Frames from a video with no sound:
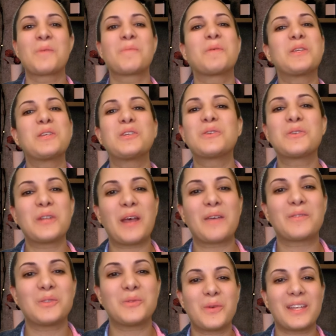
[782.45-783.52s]
But you don't
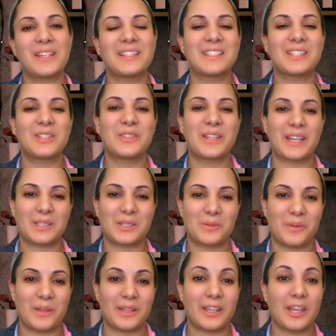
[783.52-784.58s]
have wait until next
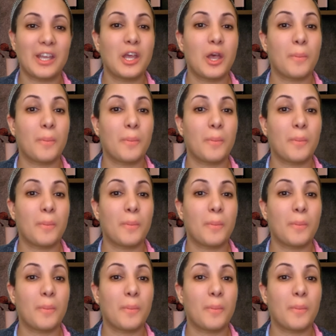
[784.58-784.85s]
week,